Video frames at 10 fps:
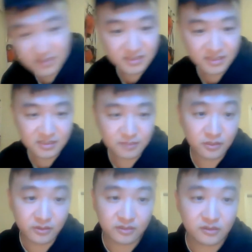$60
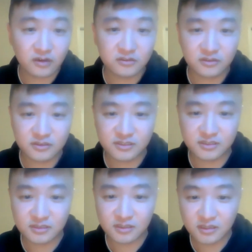million
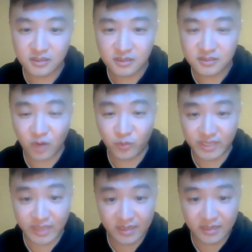that we
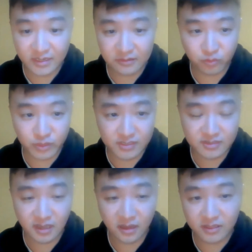get if we
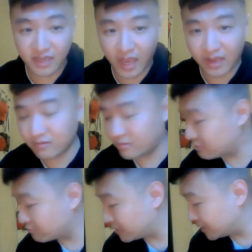sell it at
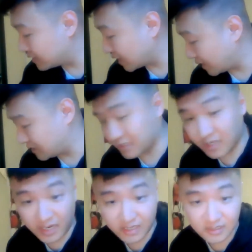
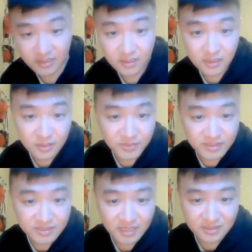$3.99,
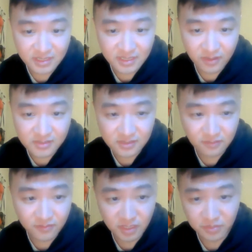because that's going to give us
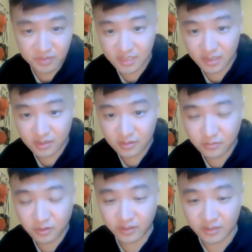50%
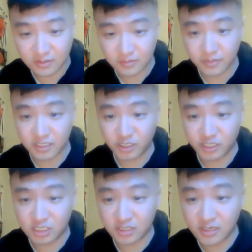market
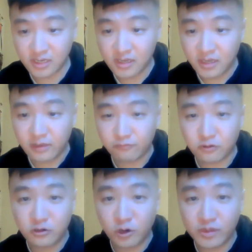penetration. If
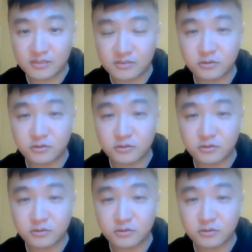we're going